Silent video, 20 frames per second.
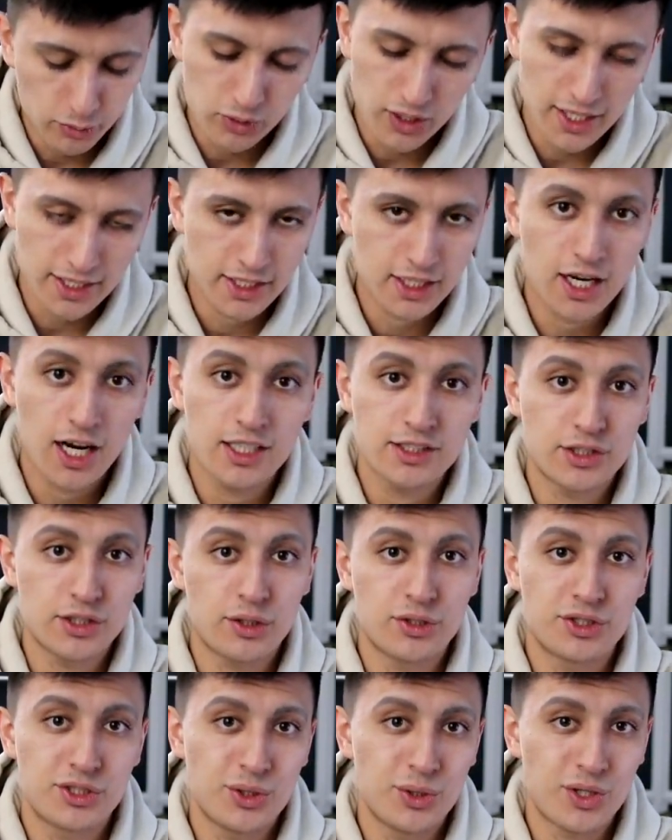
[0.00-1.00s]
well at the cost of
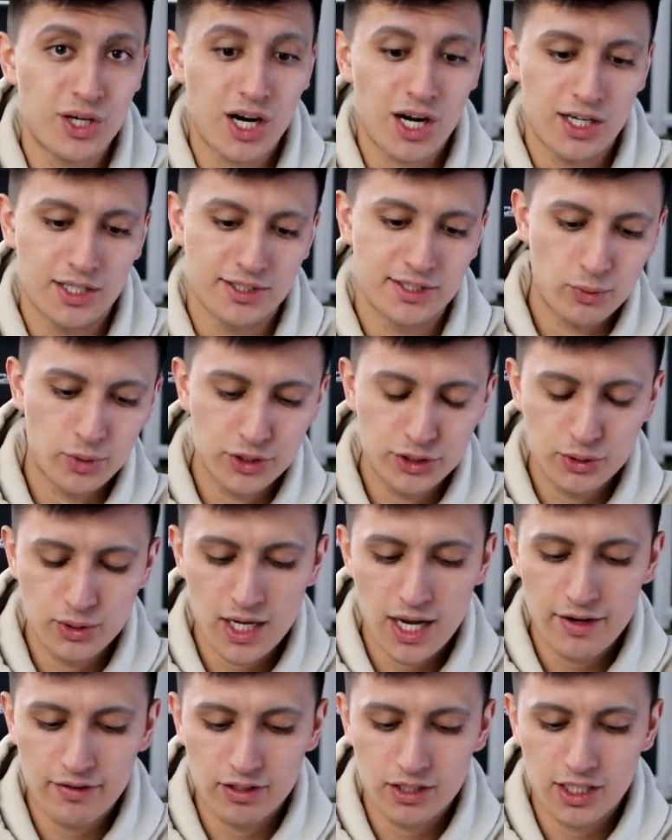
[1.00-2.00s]
those two cards. Once you
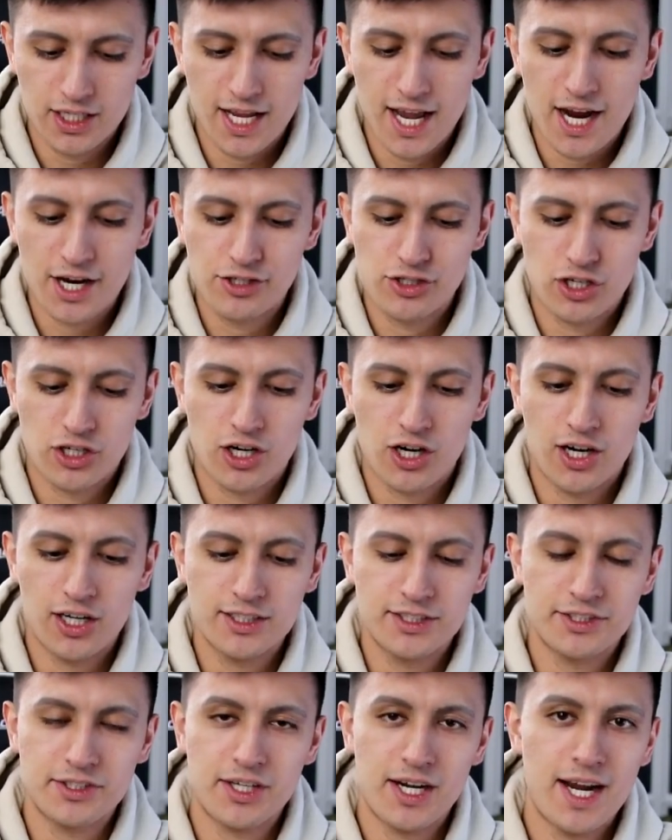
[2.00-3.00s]
have a lot of extra
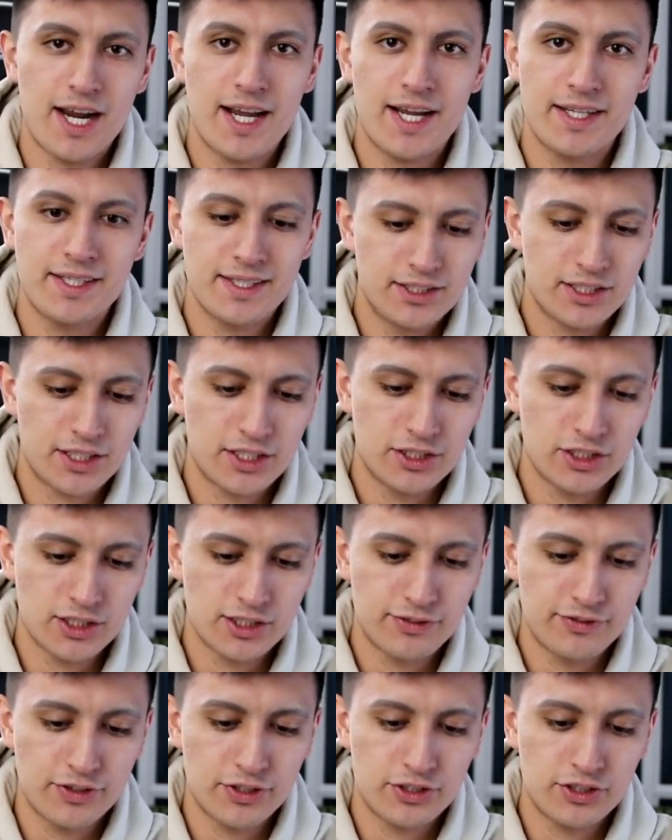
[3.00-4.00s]
cards in your hand, you can
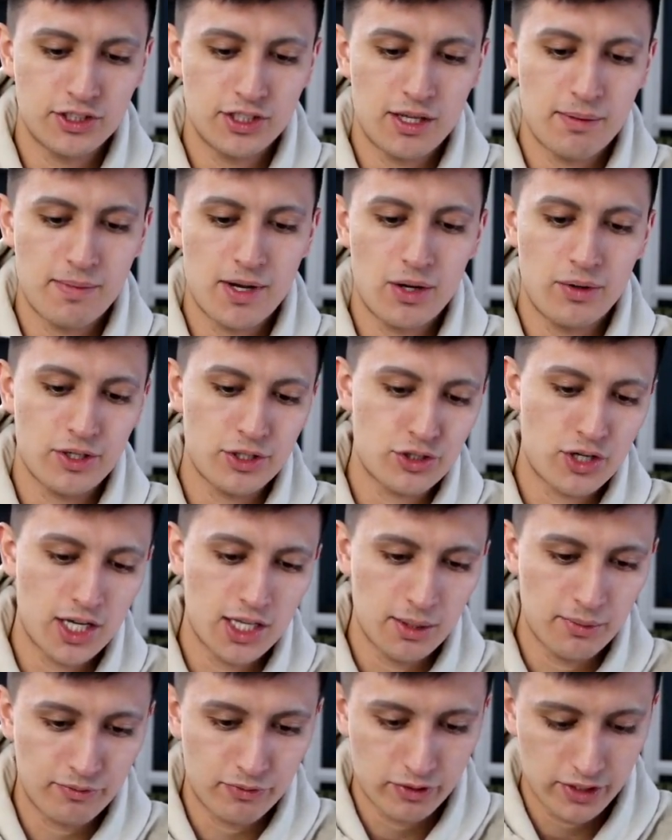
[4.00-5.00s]
just filter them out and trade
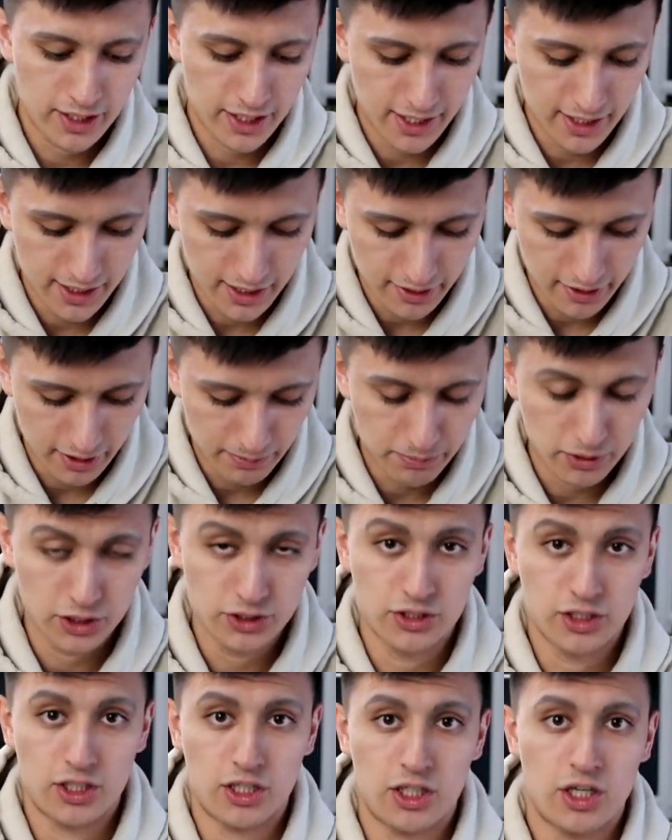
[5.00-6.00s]
them for the Galarian
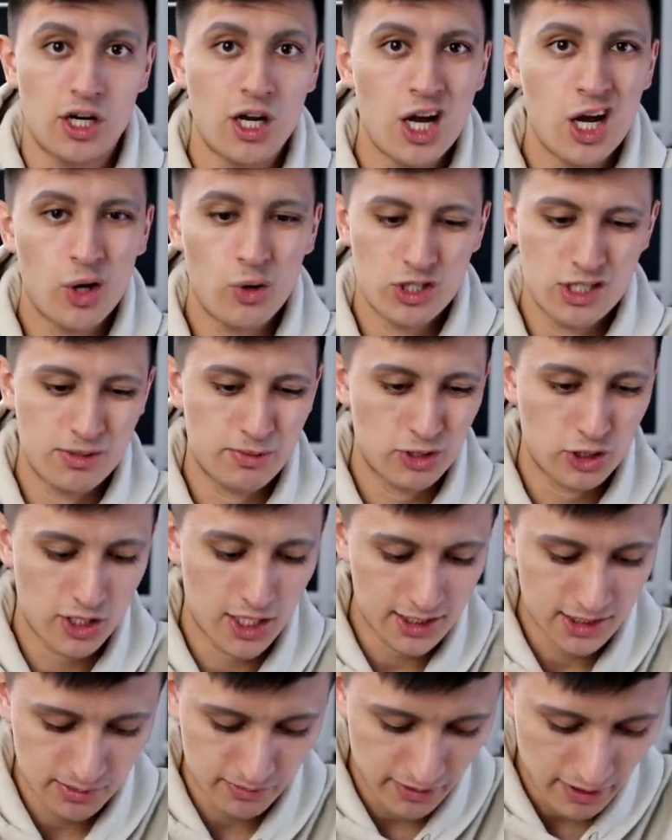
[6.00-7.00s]
Perrserker, which
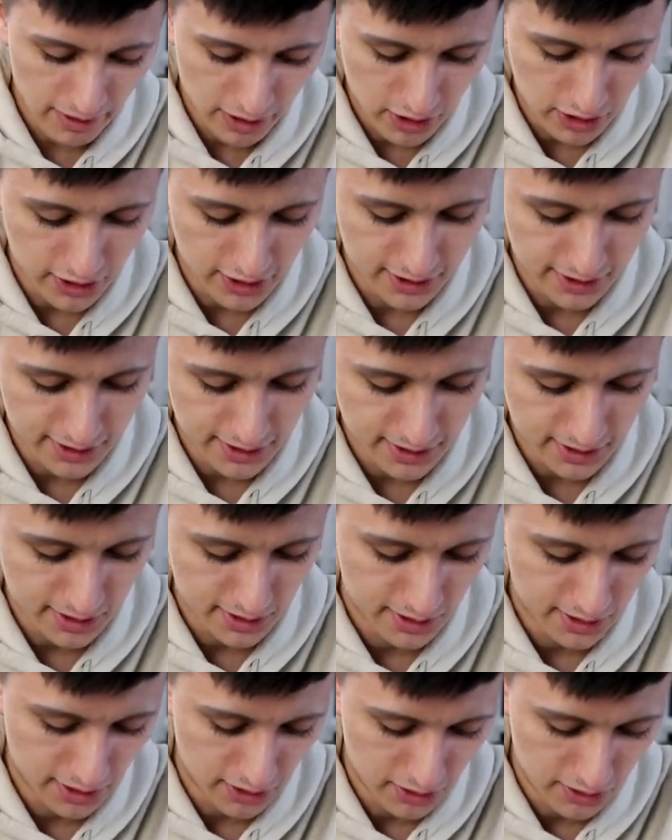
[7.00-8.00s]
creates some very good
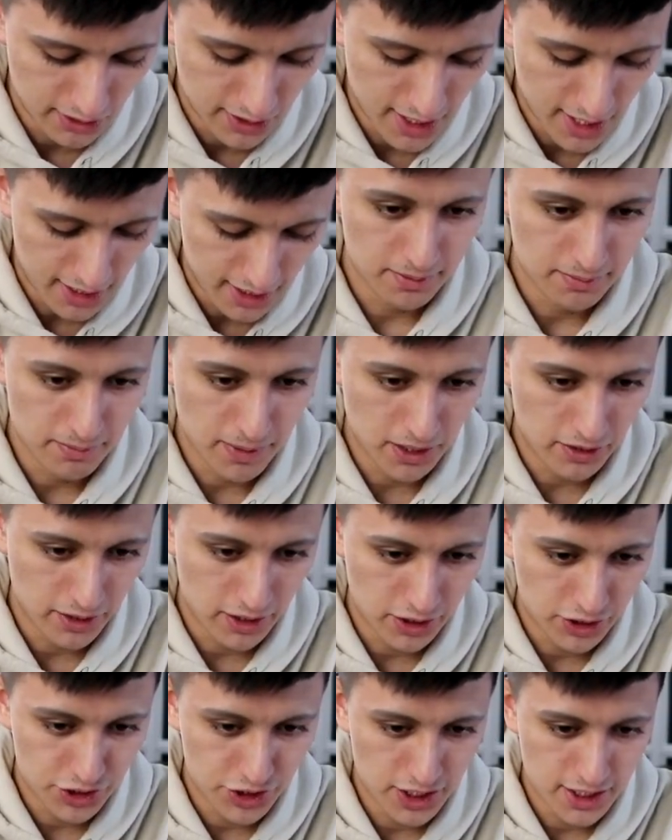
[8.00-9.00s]
consistency in your deck. Metal
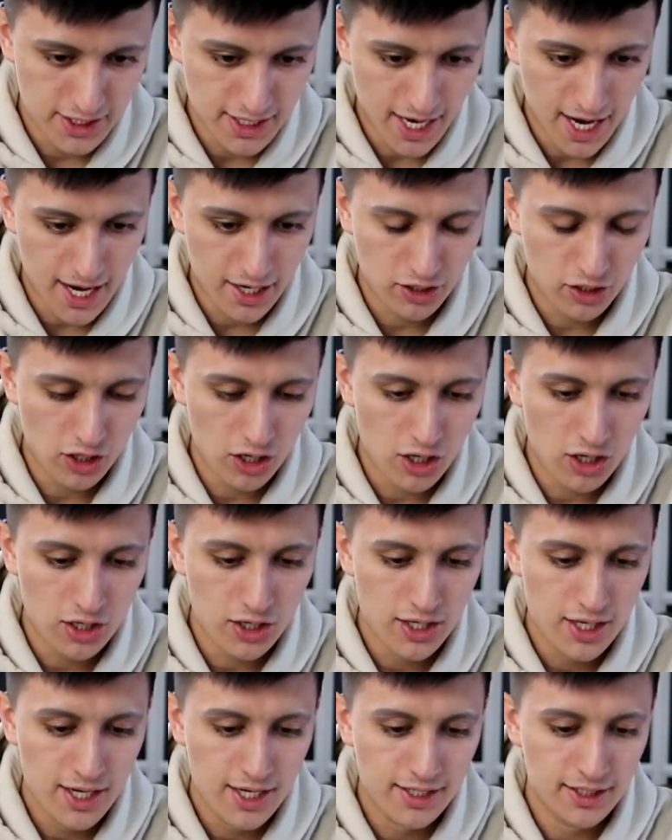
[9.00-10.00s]
Energy Tag
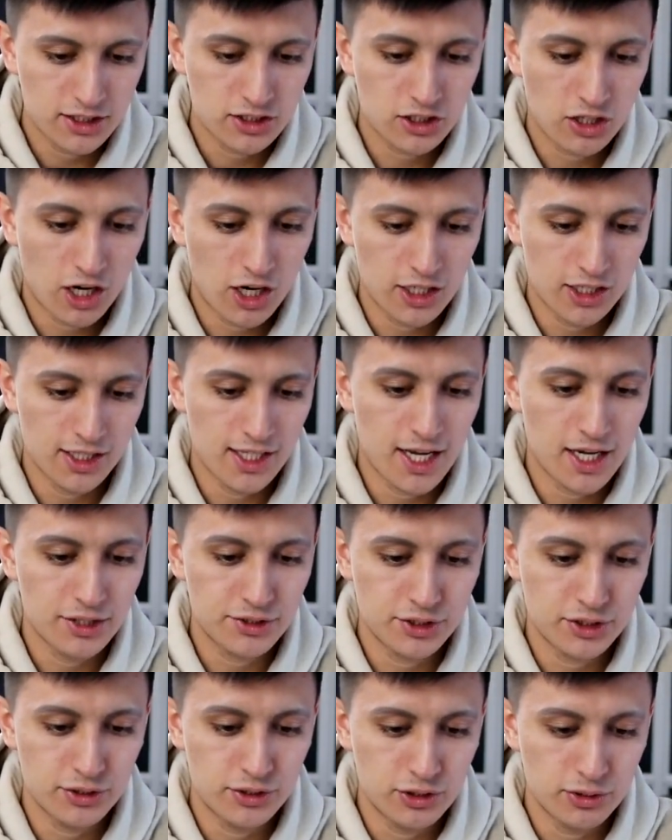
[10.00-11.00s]
Call. This card
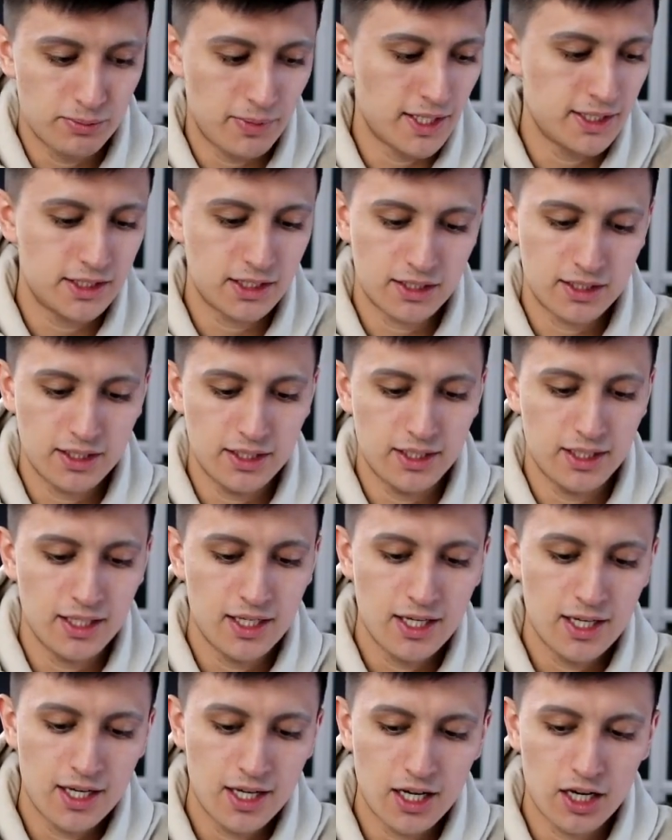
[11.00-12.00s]
allows you to basically
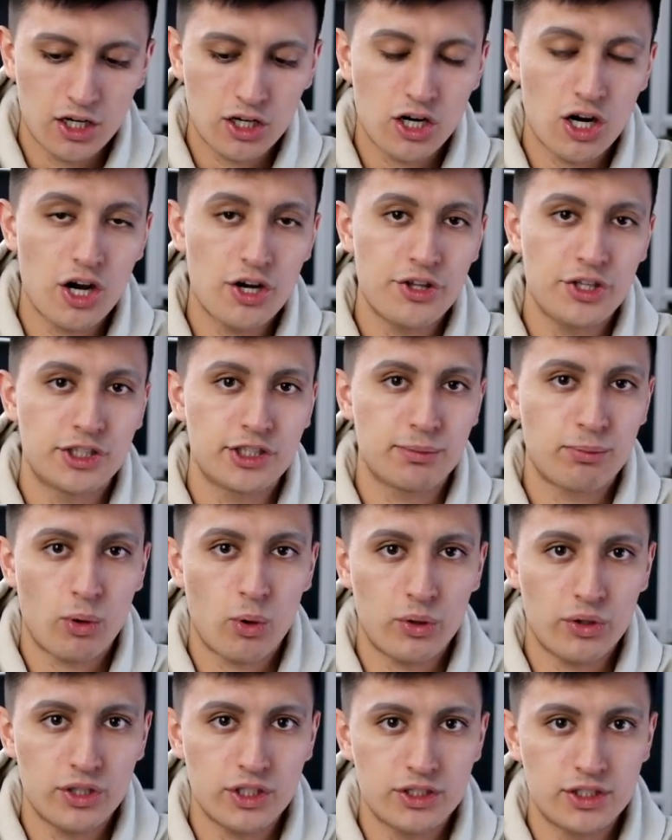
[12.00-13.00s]
uh, call the
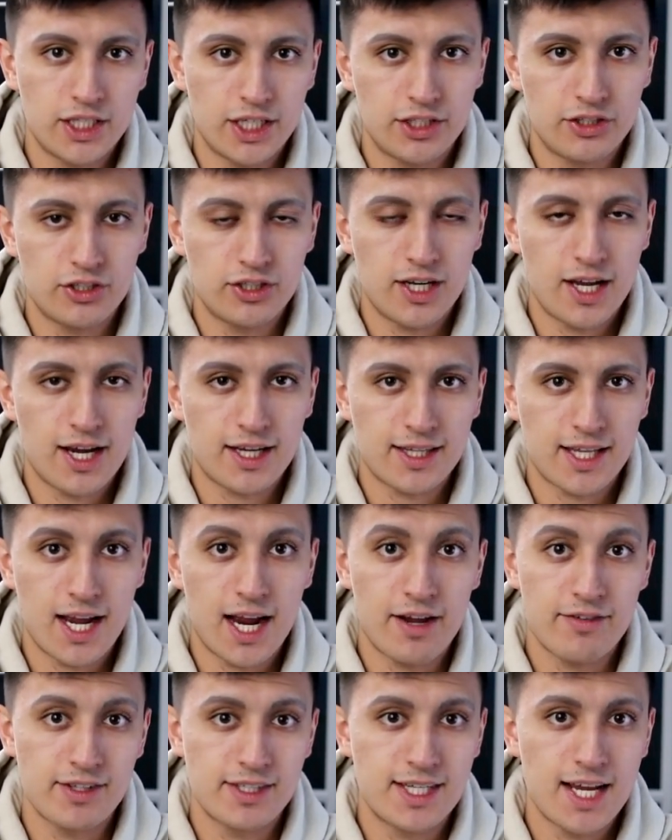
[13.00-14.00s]
supporters in your deck that
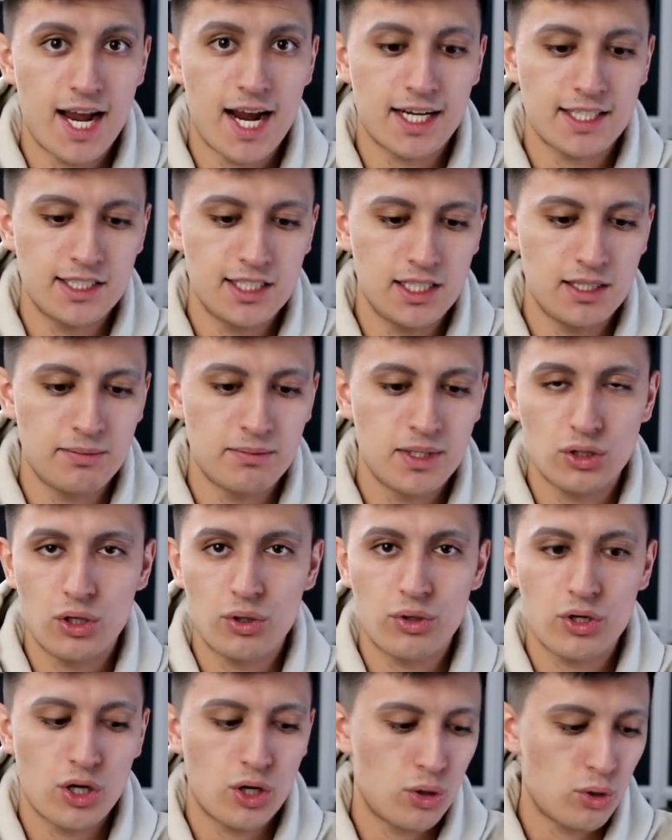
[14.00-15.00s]
have the tag team
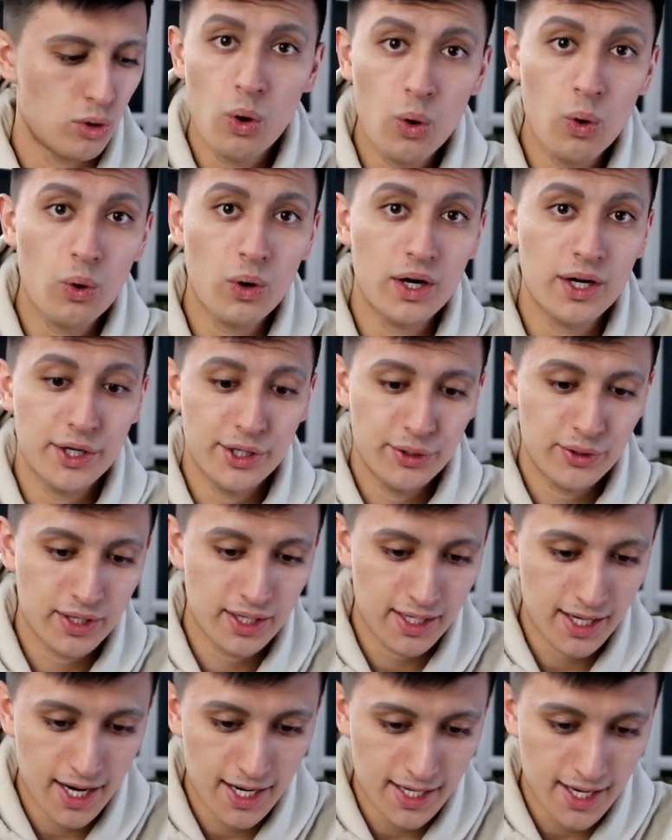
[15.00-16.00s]
logo, or you
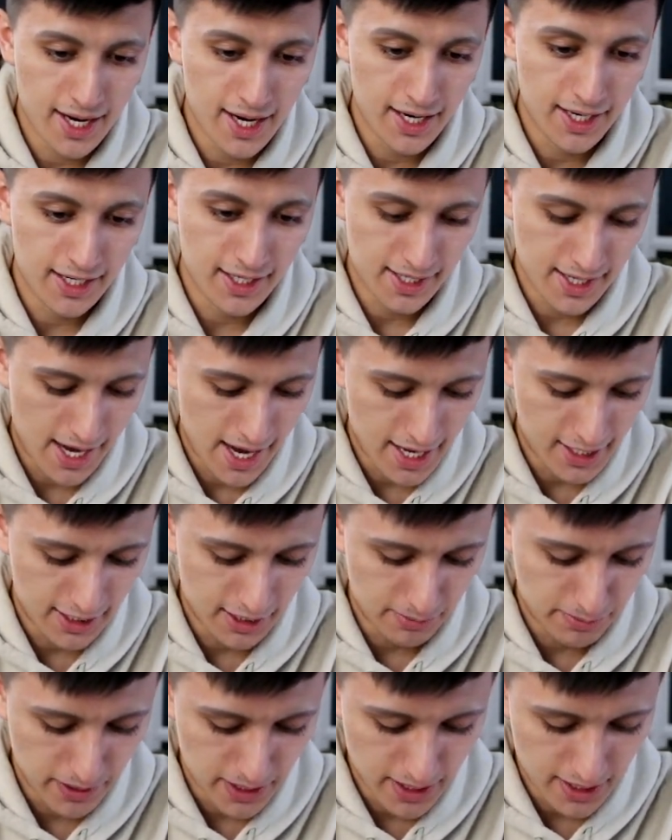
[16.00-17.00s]
can get a uh,
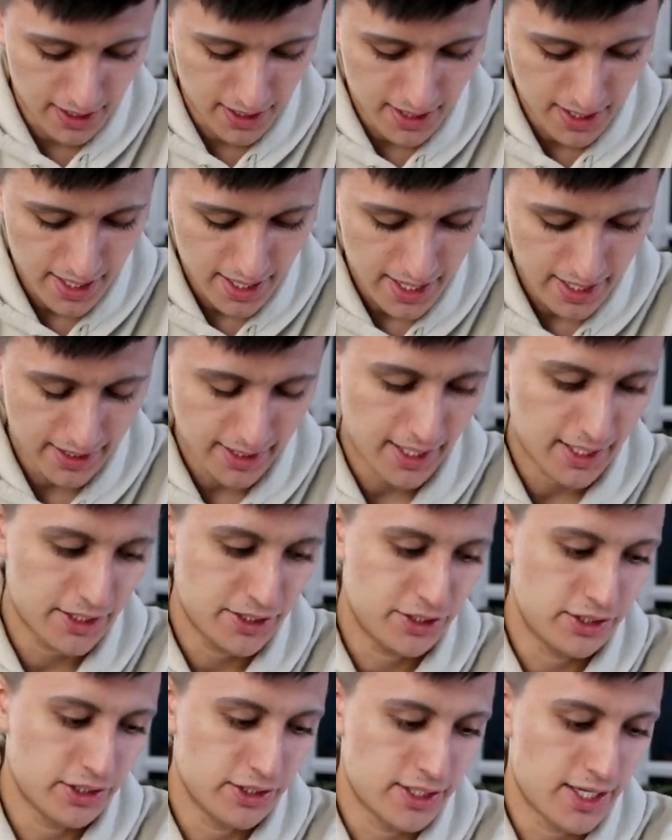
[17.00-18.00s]
ADP and add it
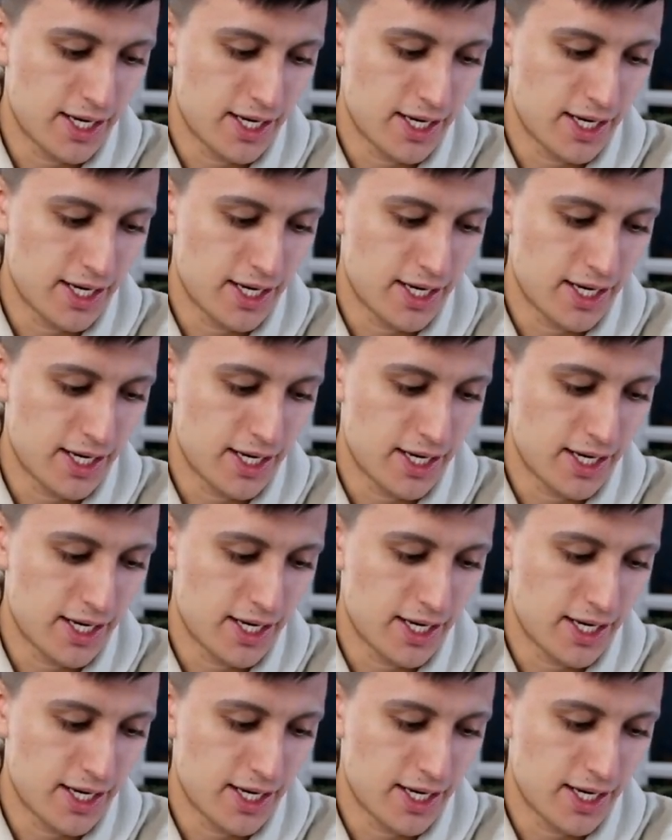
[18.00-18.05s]
to your